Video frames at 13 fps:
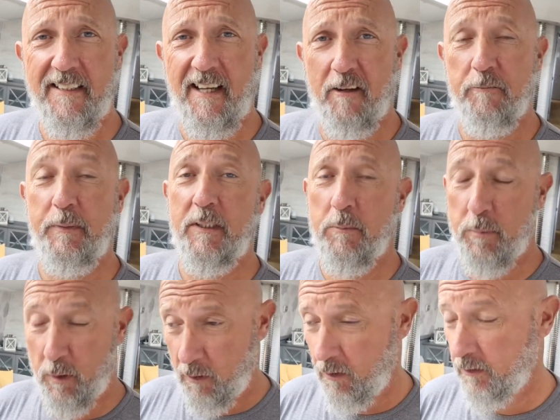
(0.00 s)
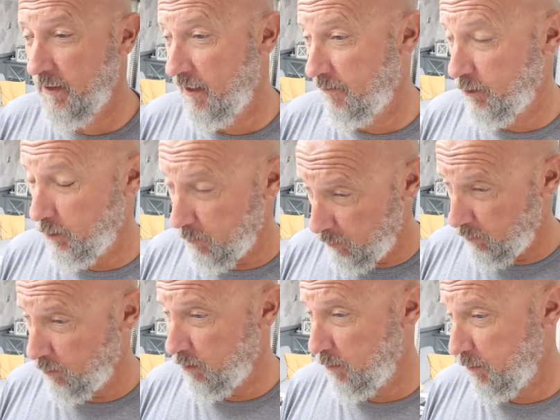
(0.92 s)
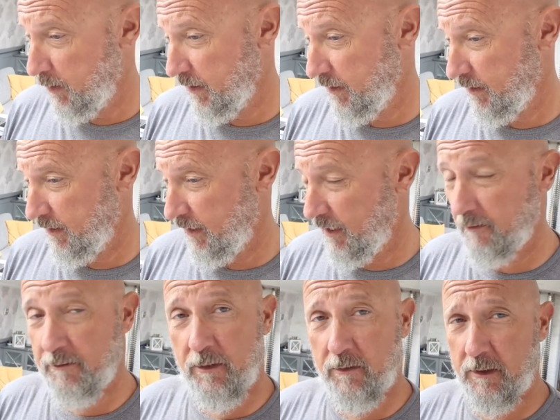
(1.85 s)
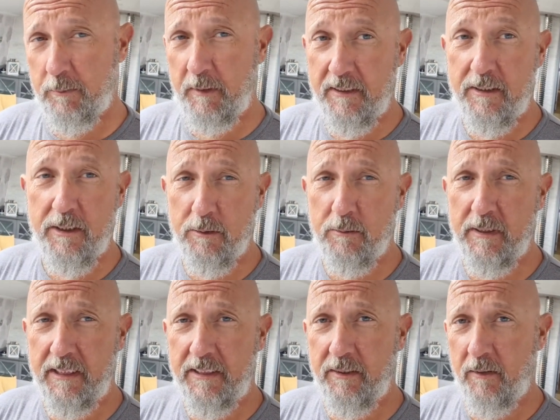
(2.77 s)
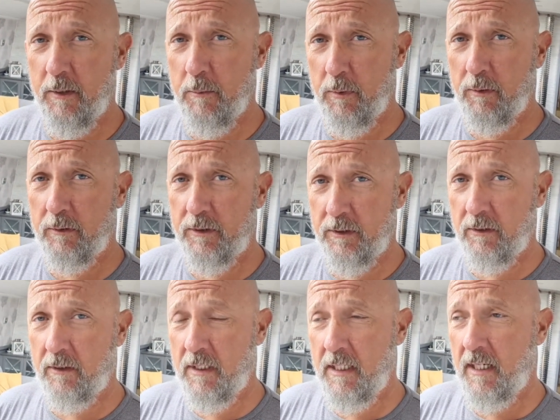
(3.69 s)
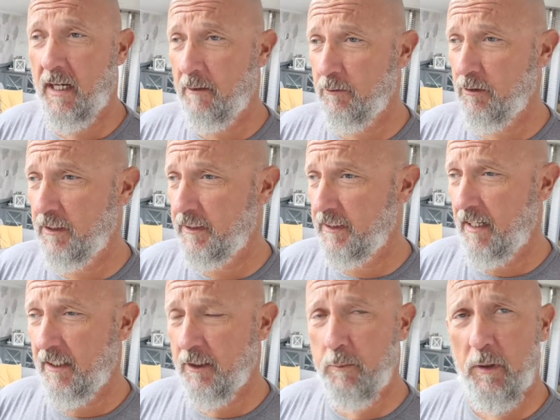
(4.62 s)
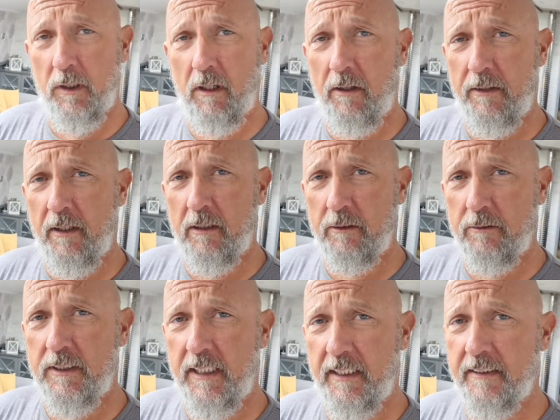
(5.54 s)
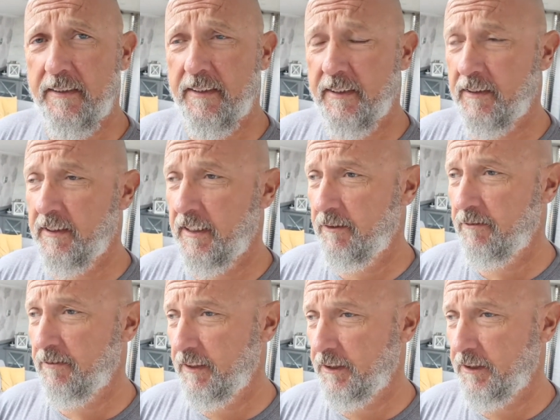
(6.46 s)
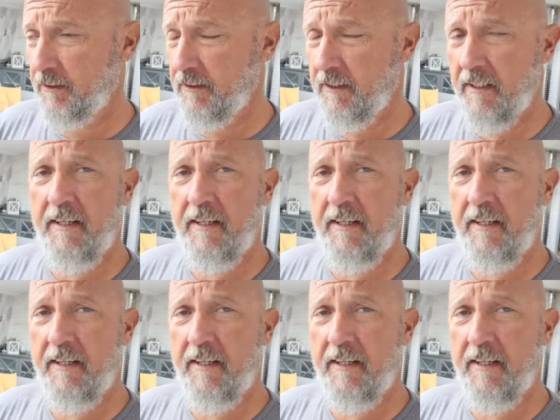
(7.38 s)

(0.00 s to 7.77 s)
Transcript: I've been abroad, I've come home, I've got to spend 2 weeks on the boat, so I'm going to tie up a lot of the loose ends that need finishing.